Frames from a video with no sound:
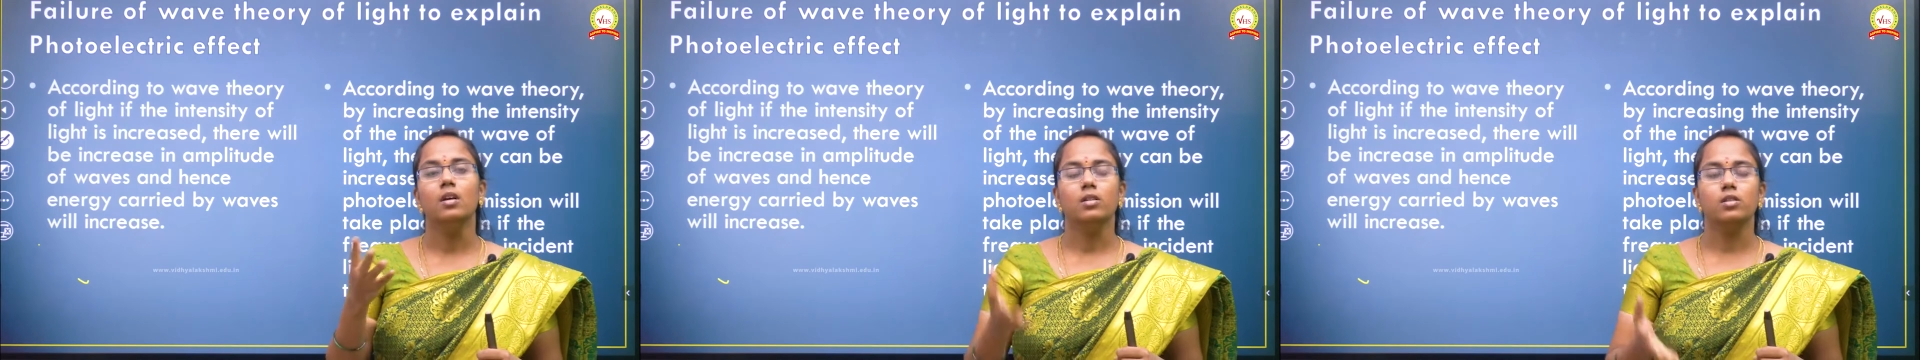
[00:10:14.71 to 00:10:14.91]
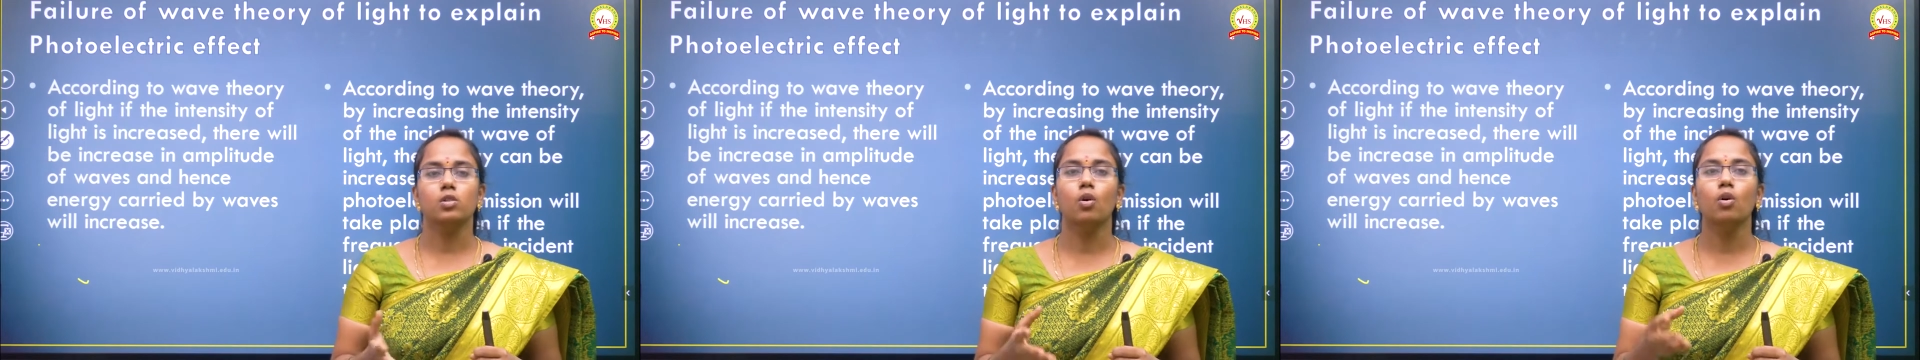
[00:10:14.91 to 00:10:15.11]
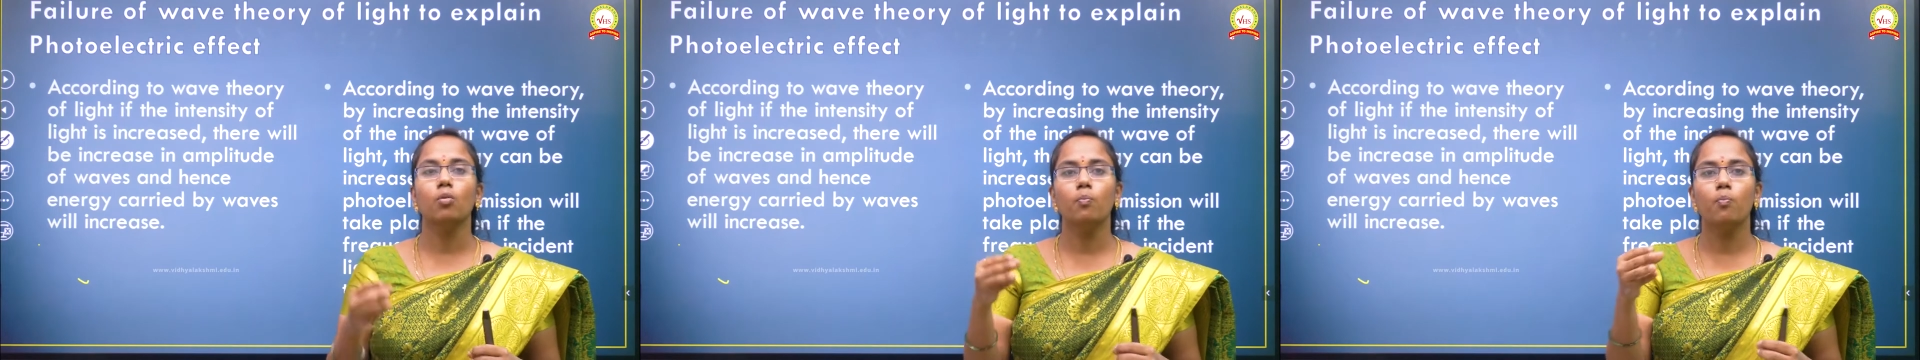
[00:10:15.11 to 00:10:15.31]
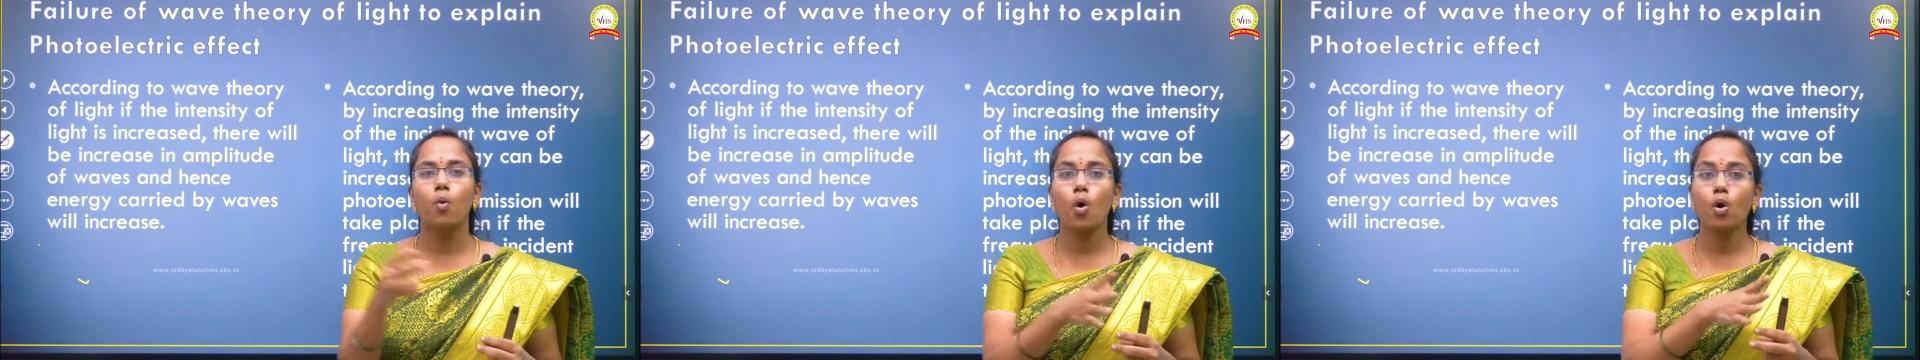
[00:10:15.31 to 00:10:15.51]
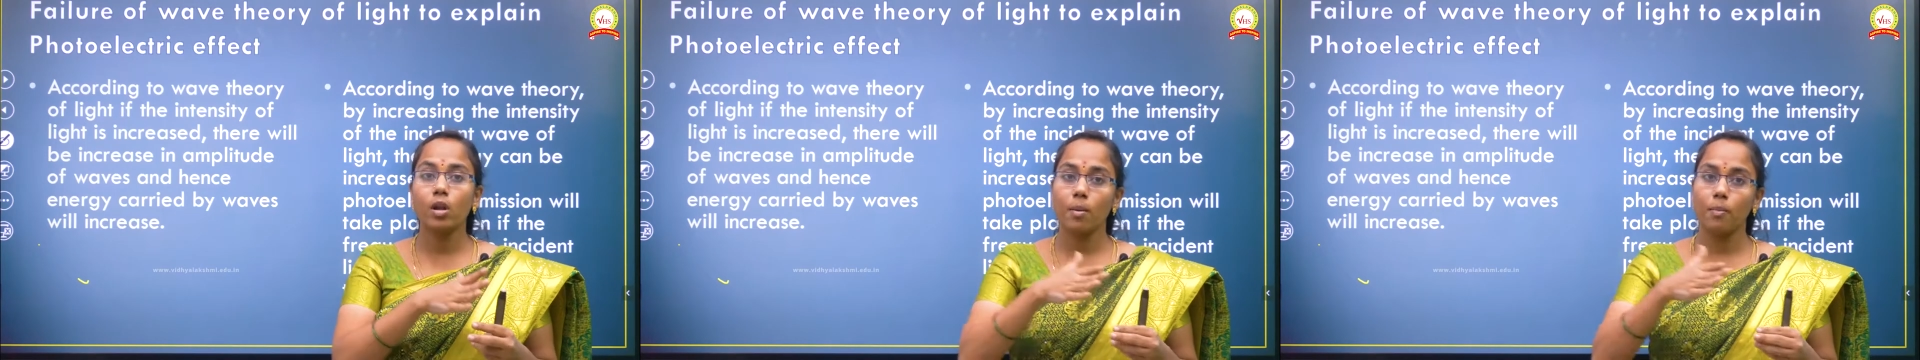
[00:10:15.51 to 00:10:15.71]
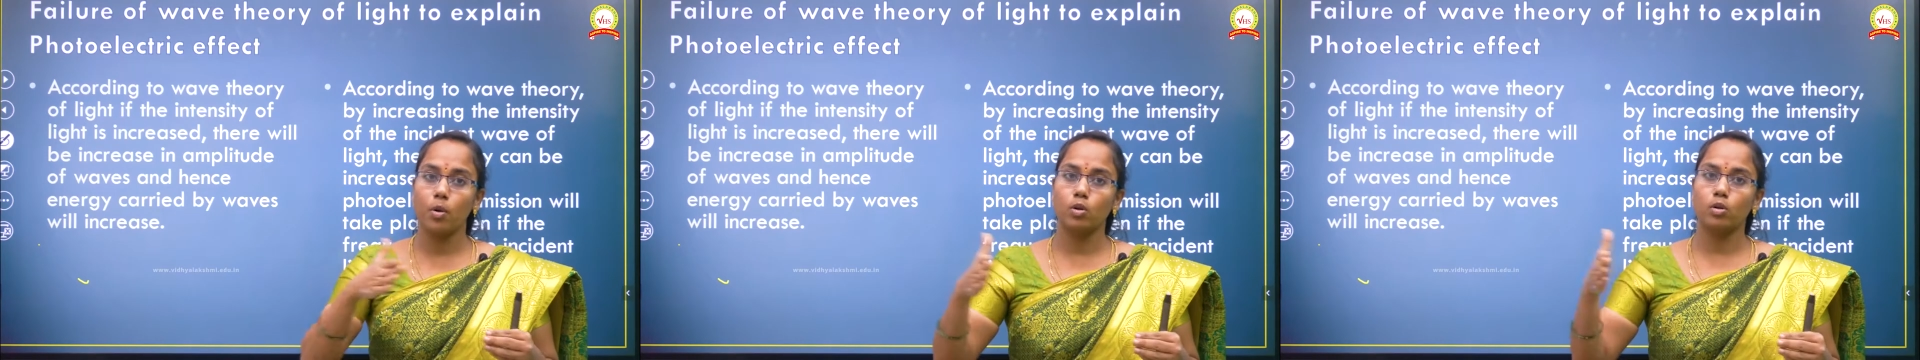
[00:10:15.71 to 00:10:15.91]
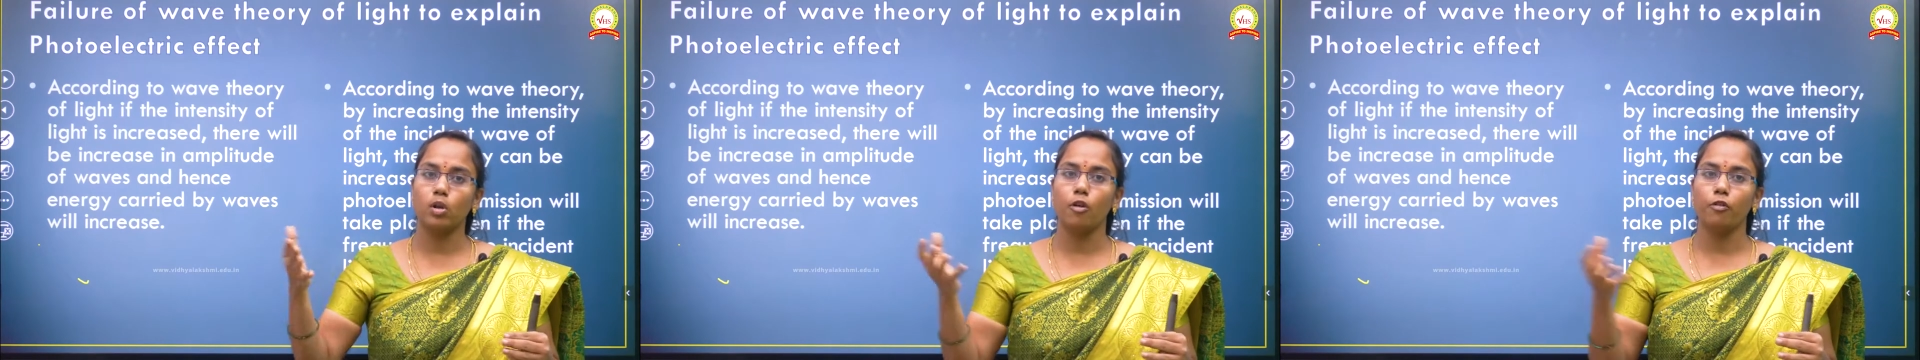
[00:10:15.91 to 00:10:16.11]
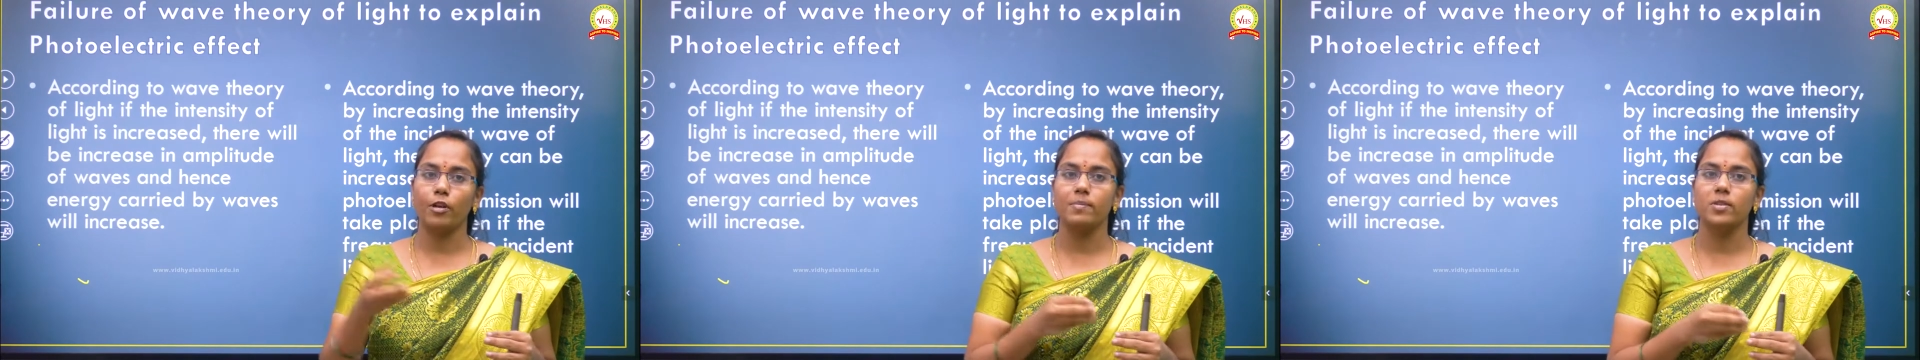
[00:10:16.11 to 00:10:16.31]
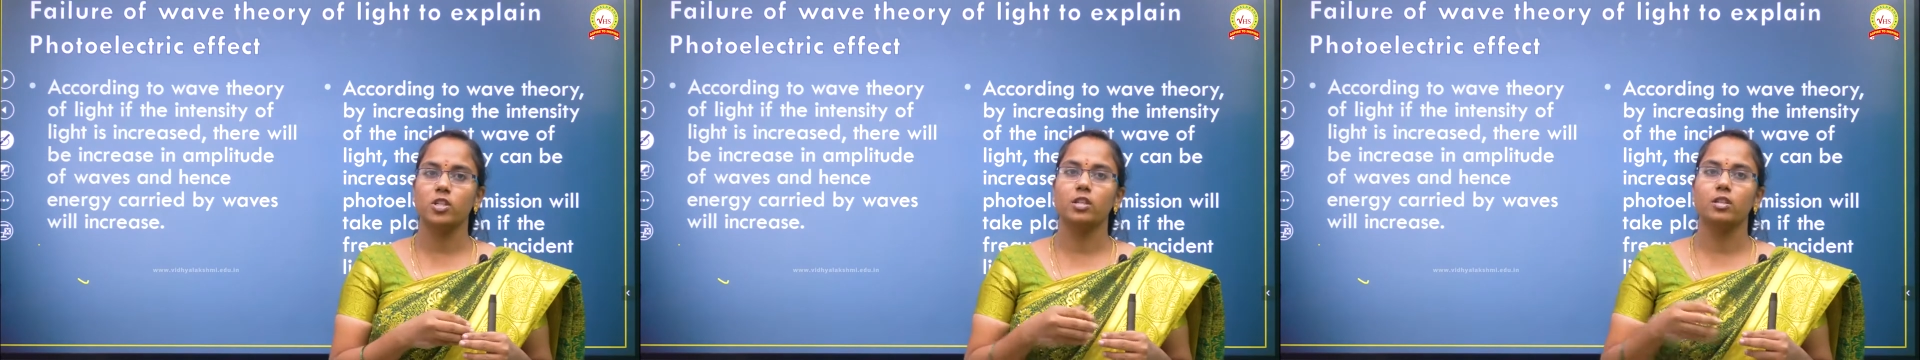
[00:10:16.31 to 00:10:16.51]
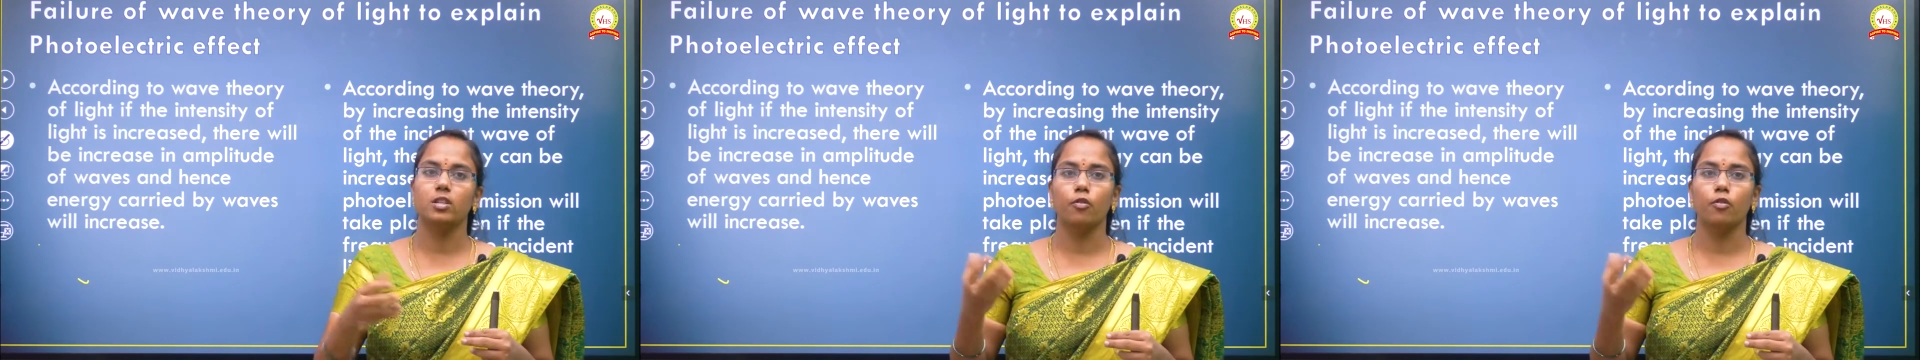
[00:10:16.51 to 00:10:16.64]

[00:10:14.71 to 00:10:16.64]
so more amount of emission